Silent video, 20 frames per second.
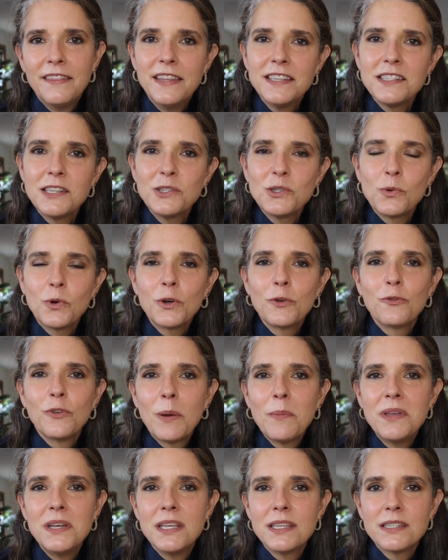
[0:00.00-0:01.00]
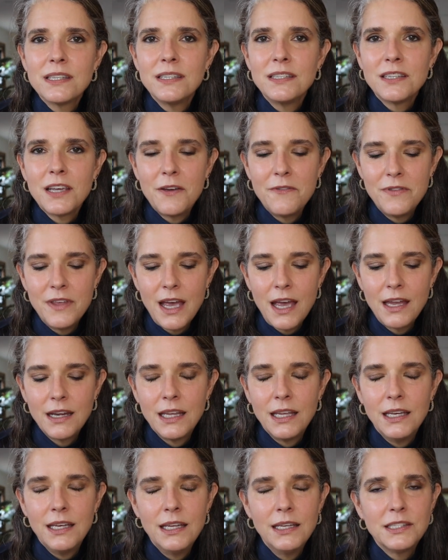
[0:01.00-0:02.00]
this is sort of reminiscent of that
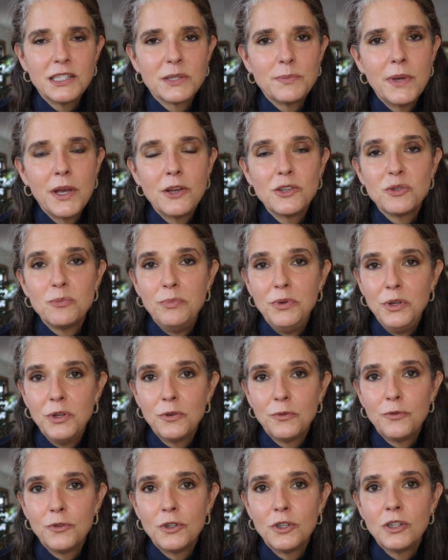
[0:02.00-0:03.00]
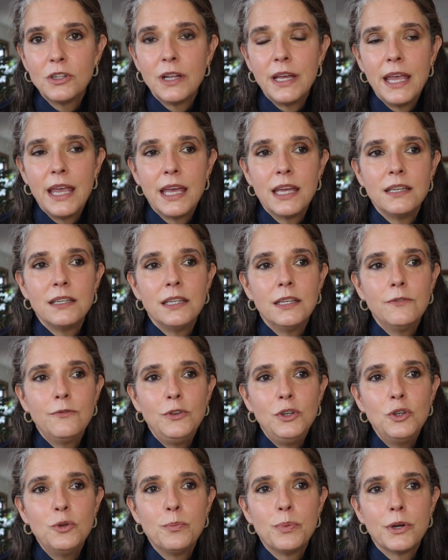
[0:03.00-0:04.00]
and it smells beautiful. And if
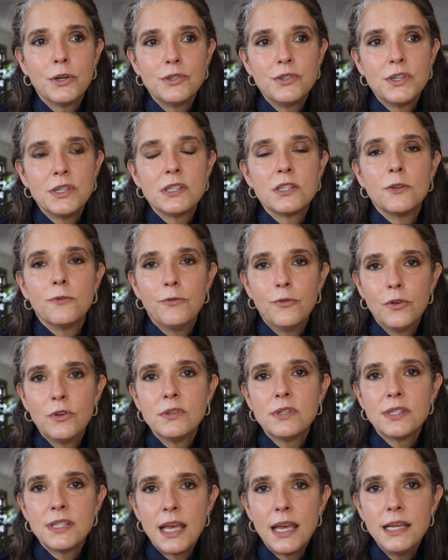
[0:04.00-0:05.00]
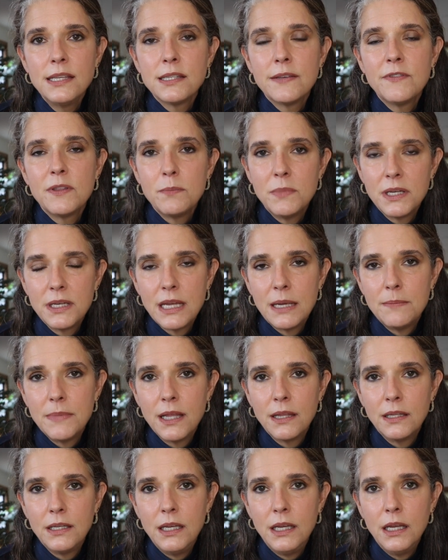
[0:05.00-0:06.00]
you purchase the full size of the Midnight
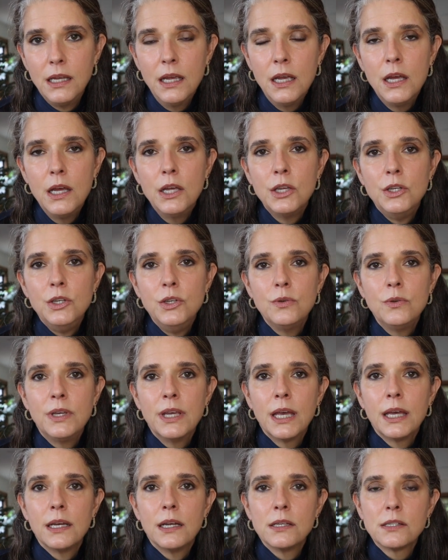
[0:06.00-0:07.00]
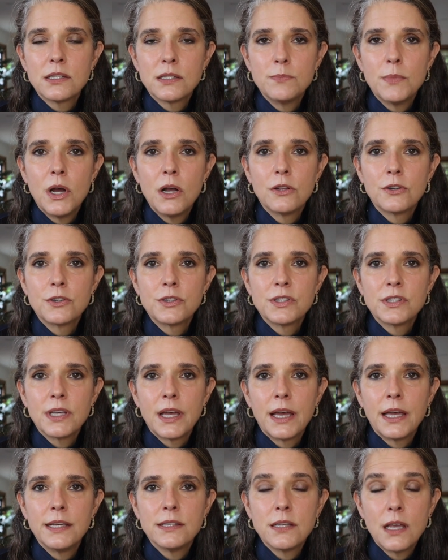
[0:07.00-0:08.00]
Melody, you get a smaller
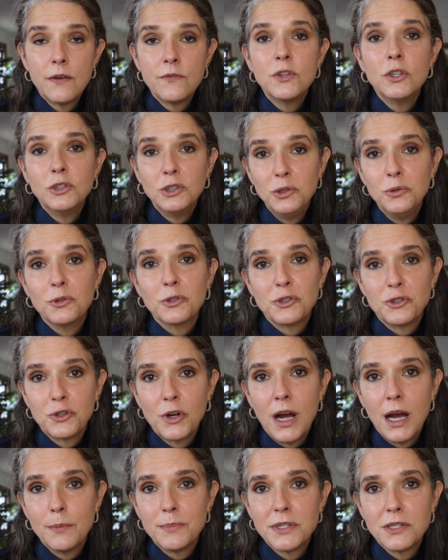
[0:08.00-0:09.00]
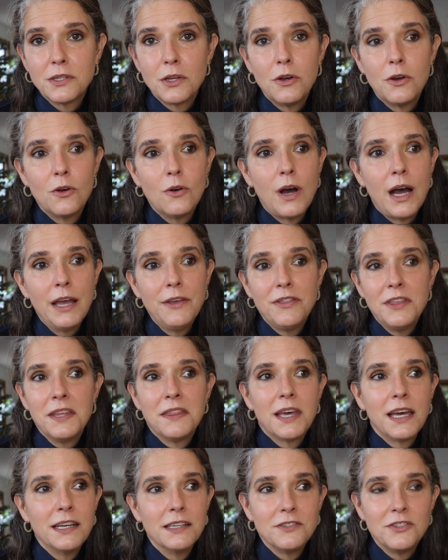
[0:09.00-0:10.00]
size of the Lunar Drops. So I think
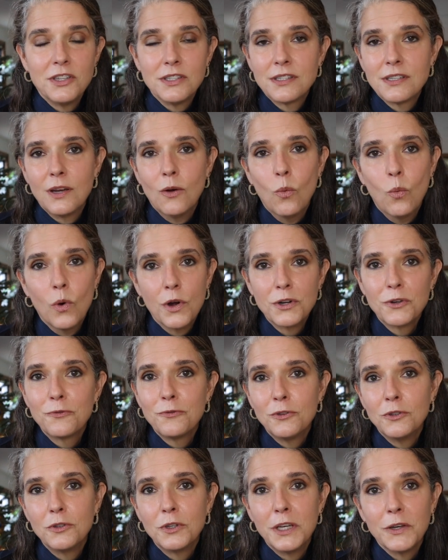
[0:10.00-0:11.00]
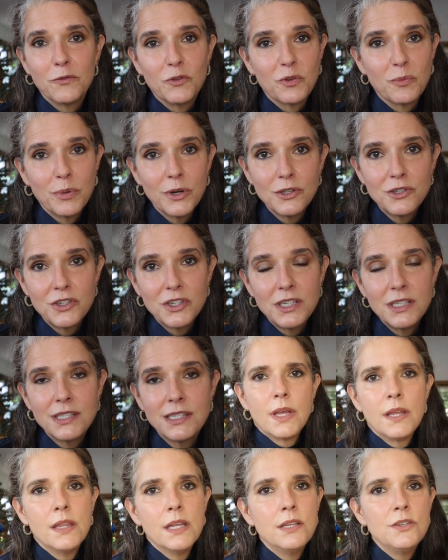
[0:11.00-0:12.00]
that is just a wonderful gift with purchase.
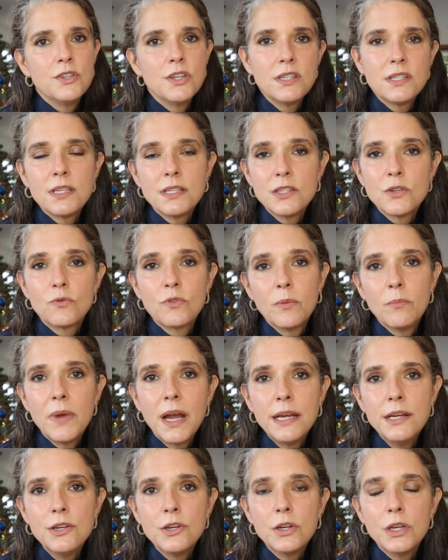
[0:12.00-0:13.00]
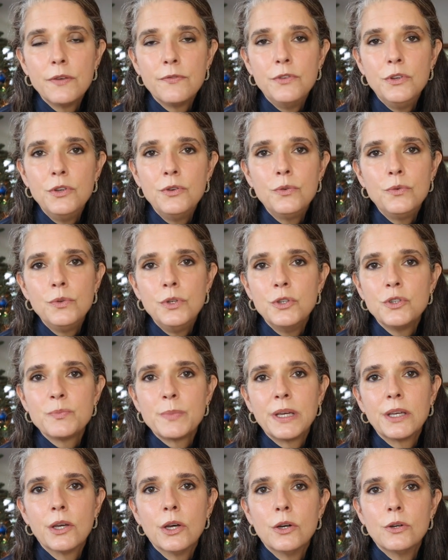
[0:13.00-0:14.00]
And then just as a reminder, if you use
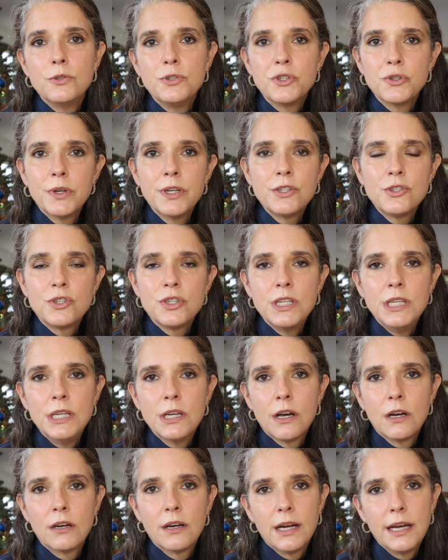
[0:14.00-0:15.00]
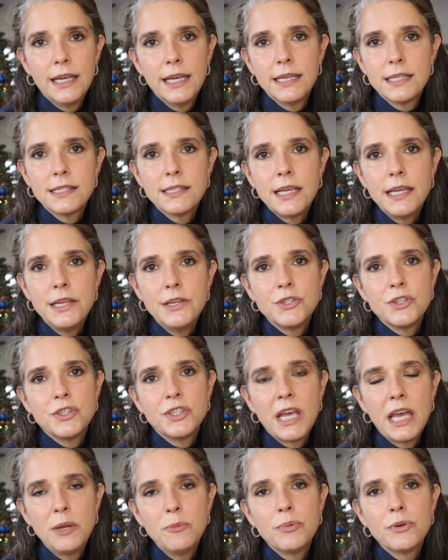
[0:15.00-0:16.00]
my code TRISH, T-R-I-S-H,
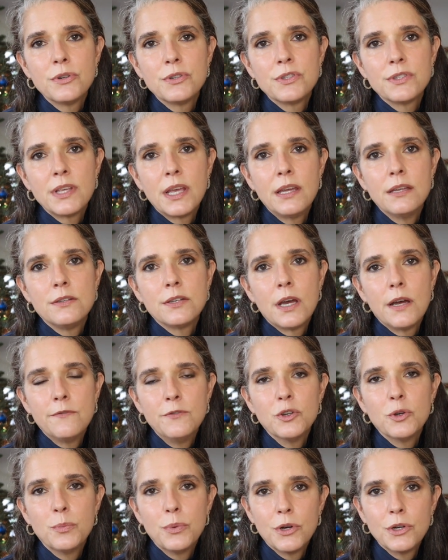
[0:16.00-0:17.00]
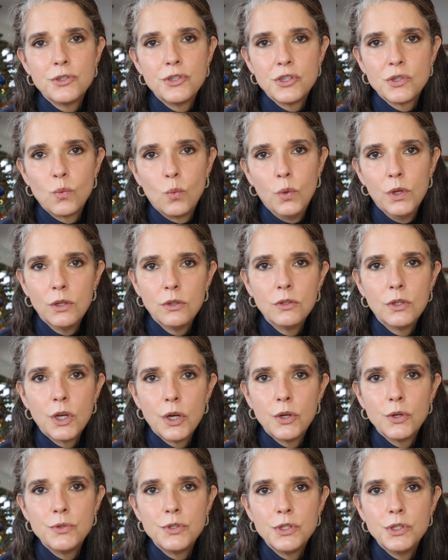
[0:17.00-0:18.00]
10% of your purchase will
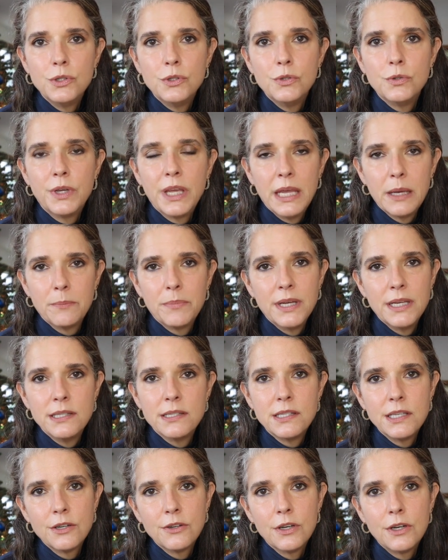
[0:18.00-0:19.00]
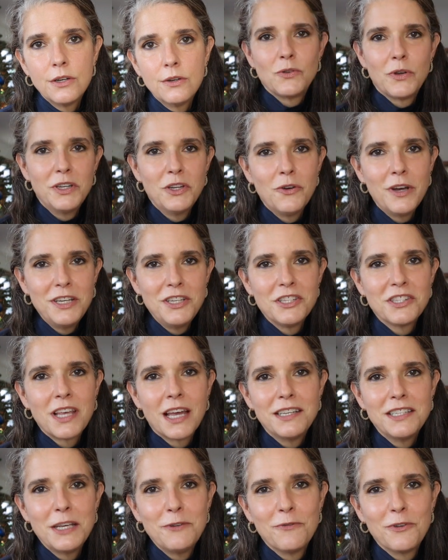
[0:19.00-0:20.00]
go to Campaign Zero. So I know I just
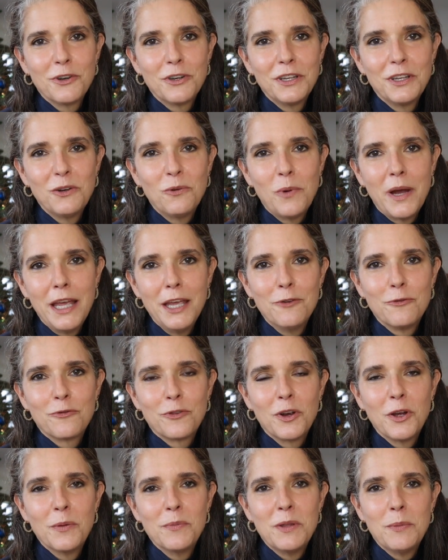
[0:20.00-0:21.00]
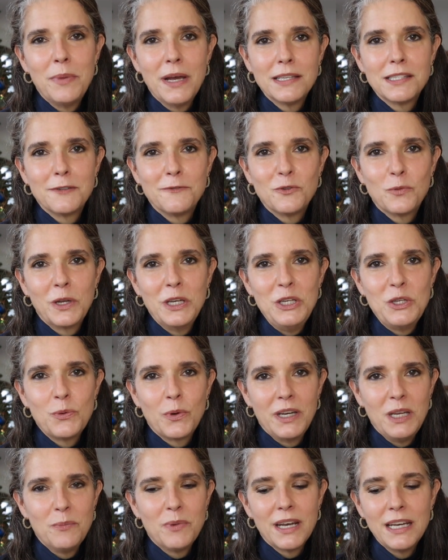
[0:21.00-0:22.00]
got diverted away from the best of
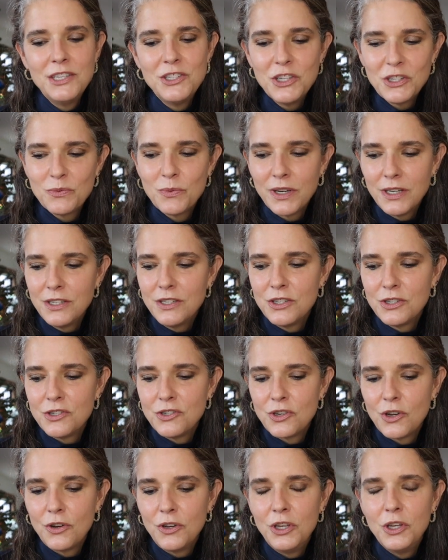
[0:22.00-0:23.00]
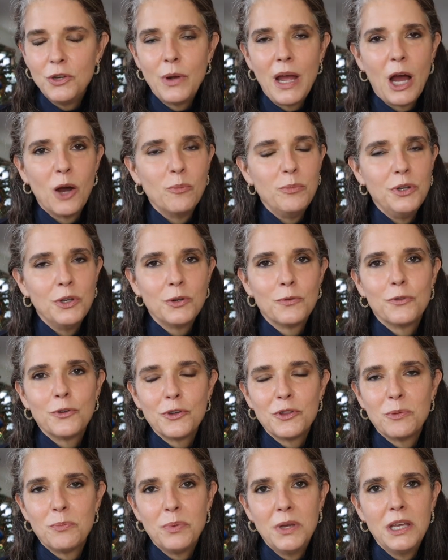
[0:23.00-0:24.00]
2020, but I just wanted to show you how beautiful
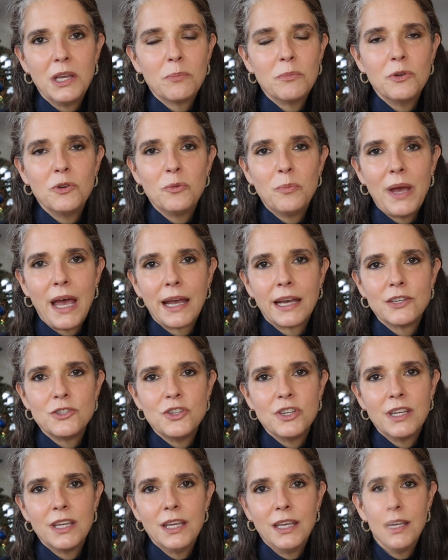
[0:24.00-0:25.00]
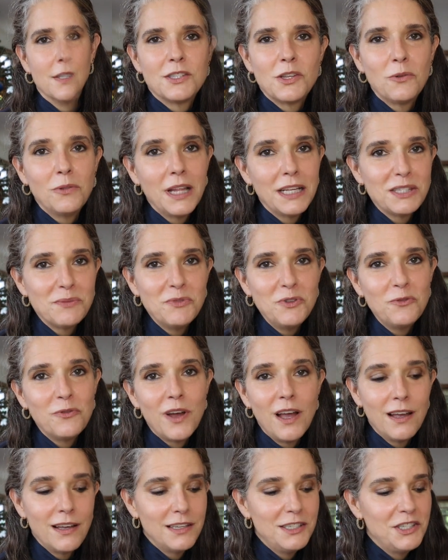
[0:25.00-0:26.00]
the Pink Moon packaging is. So let's move
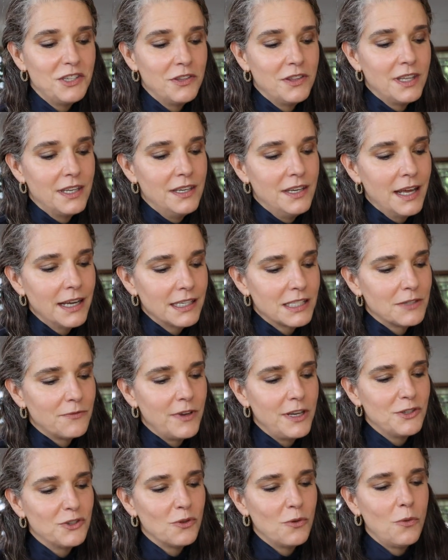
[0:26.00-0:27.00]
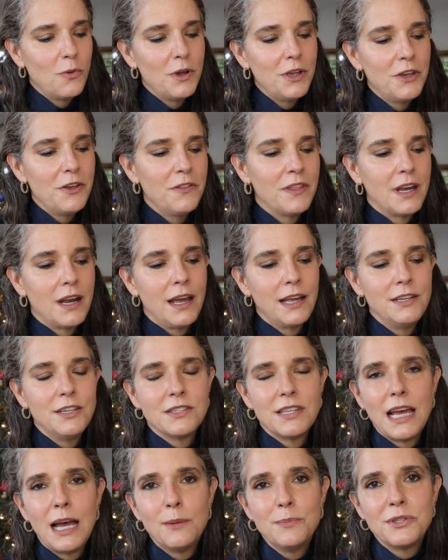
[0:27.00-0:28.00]
on to the next facial oil that I
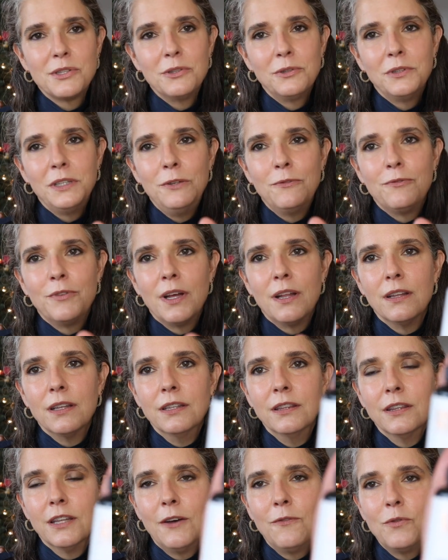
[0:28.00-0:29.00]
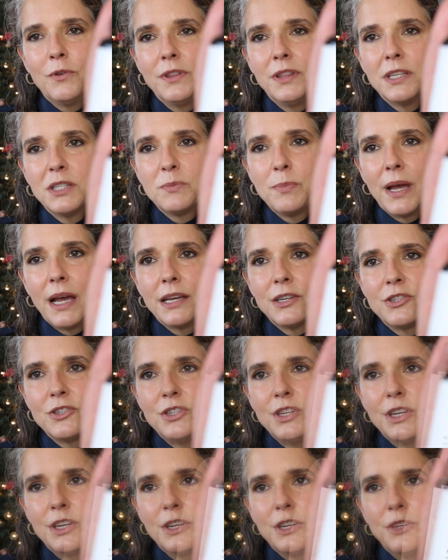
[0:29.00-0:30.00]
just absolutely fell in love with this past
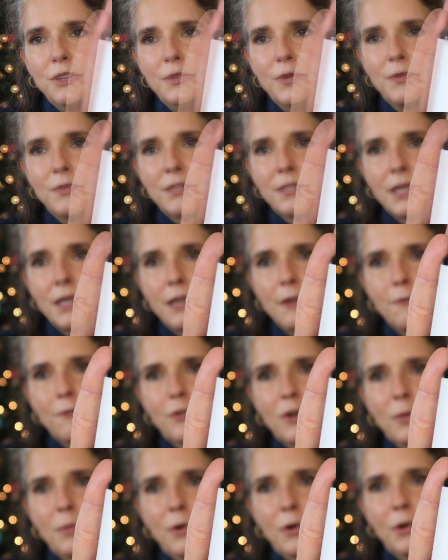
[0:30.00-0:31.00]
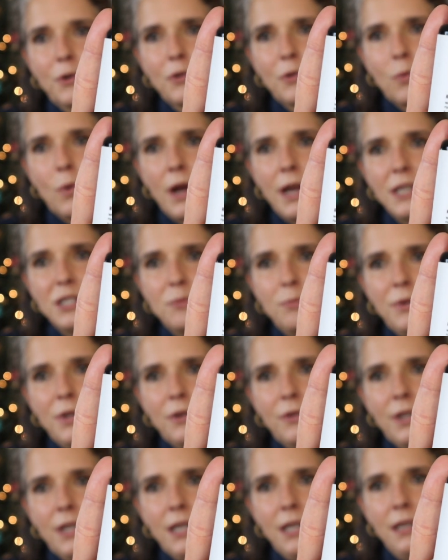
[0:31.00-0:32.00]
year. Rosa from Earthwise
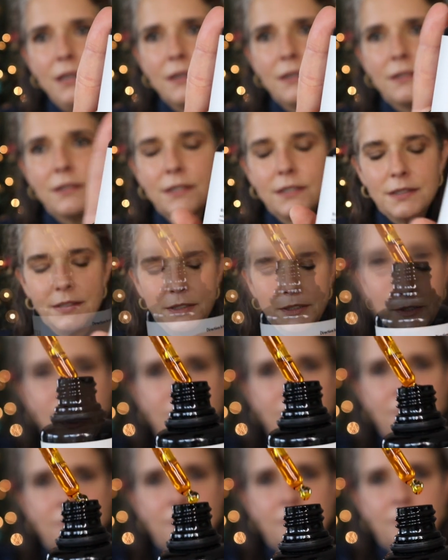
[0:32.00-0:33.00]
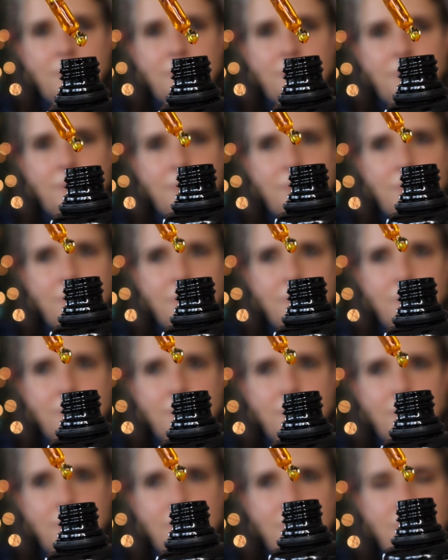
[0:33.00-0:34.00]
Beauty. And this only contains
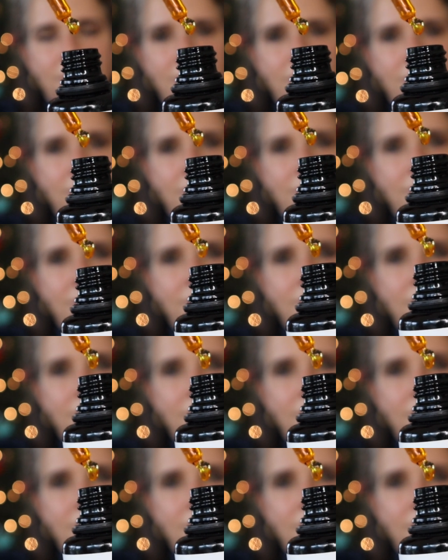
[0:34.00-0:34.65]
one ingredient,